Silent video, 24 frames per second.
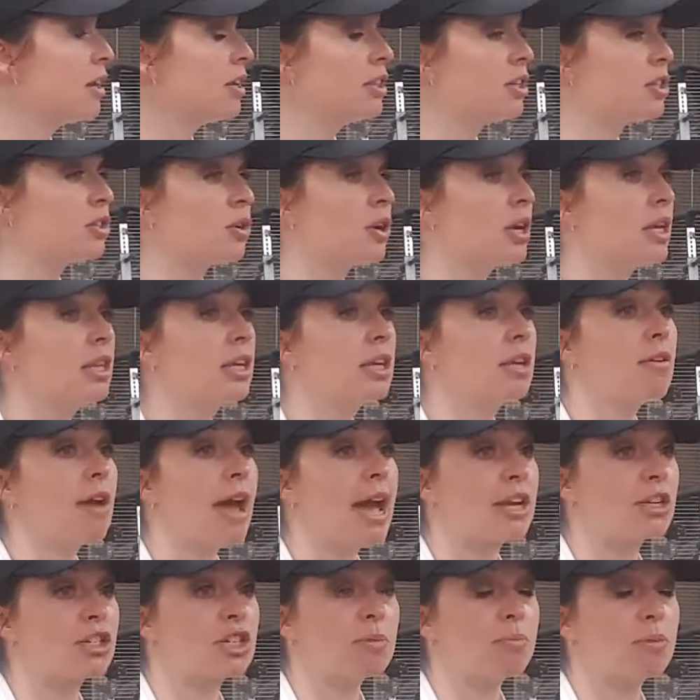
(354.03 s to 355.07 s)
on the toilet, you
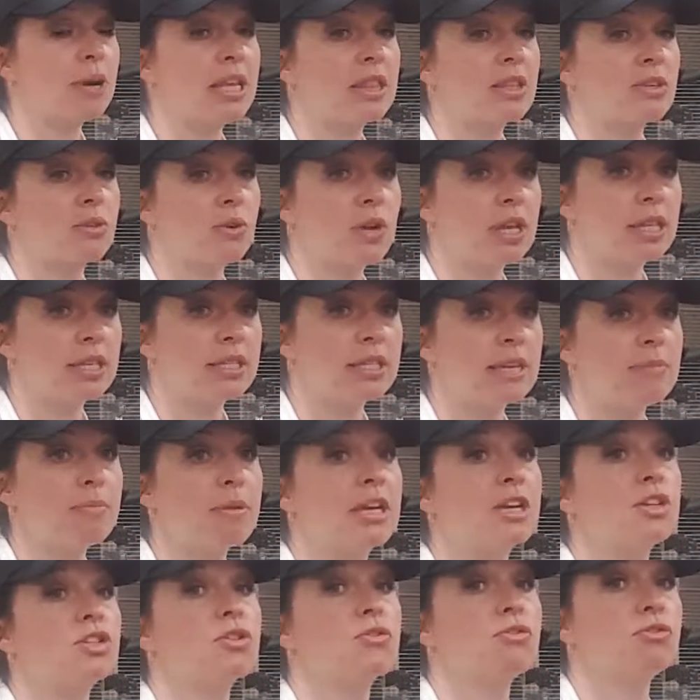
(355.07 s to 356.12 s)
actually break the toilet seat
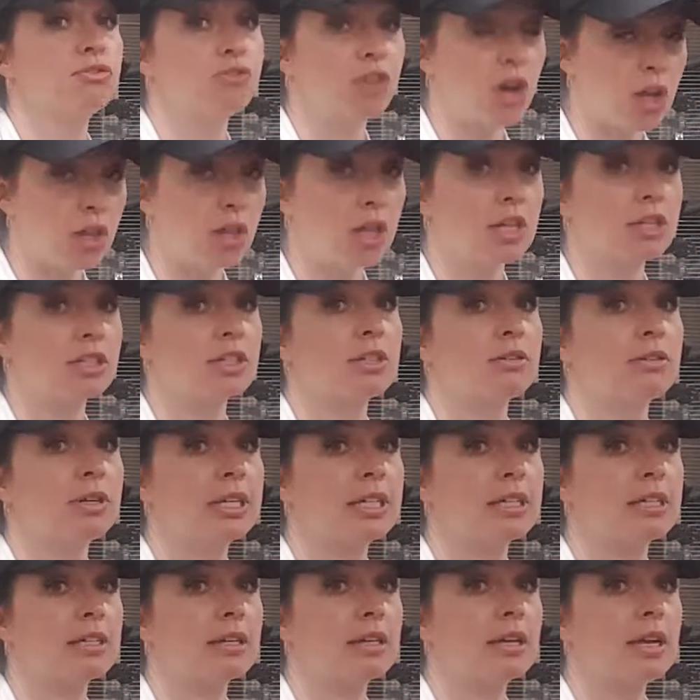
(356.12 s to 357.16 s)
because you fall onto
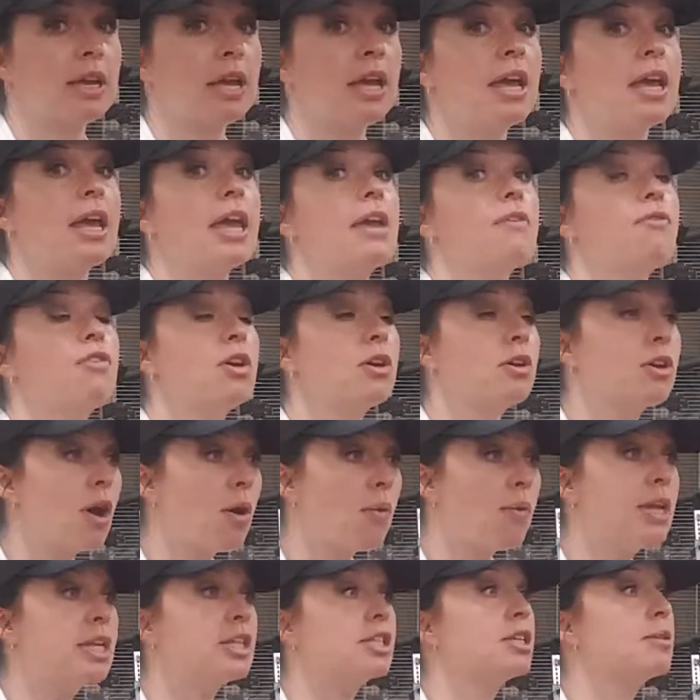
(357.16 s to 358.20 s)
it. If you
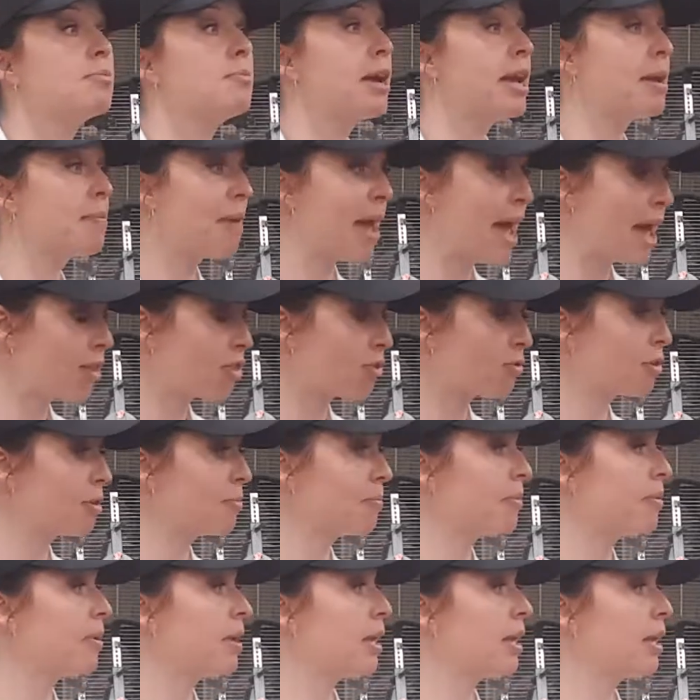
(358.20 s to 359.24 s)
go into my bathroom,
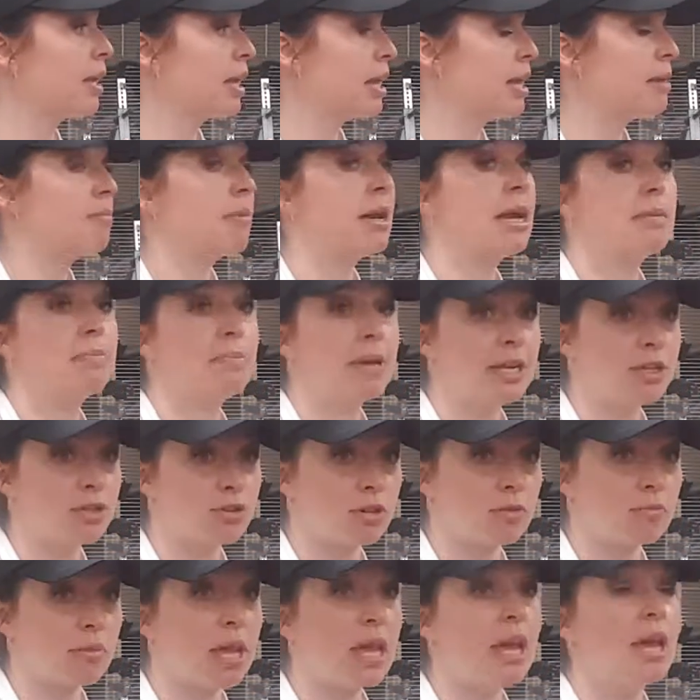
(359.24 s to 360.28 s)
in my
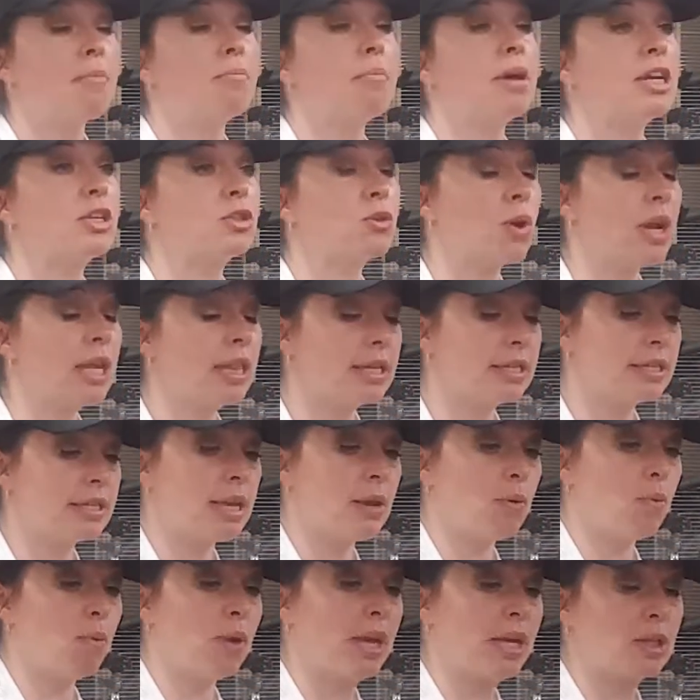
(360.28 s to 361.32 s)
bedroom, my toilet
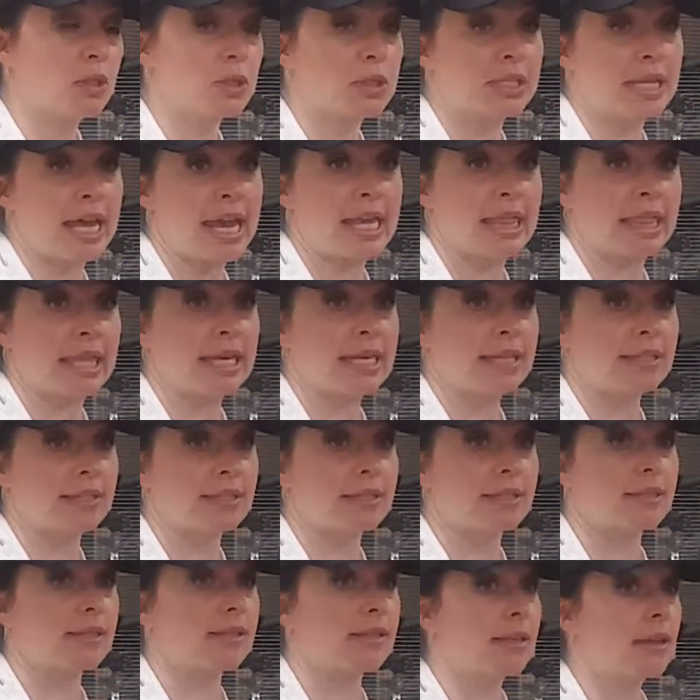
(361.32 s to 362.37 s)
seat wiggles like
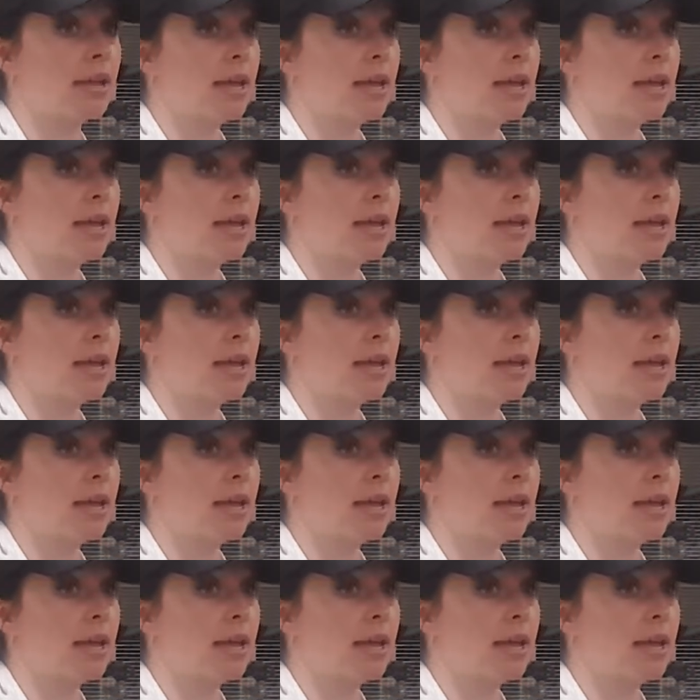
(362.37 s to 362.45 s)
this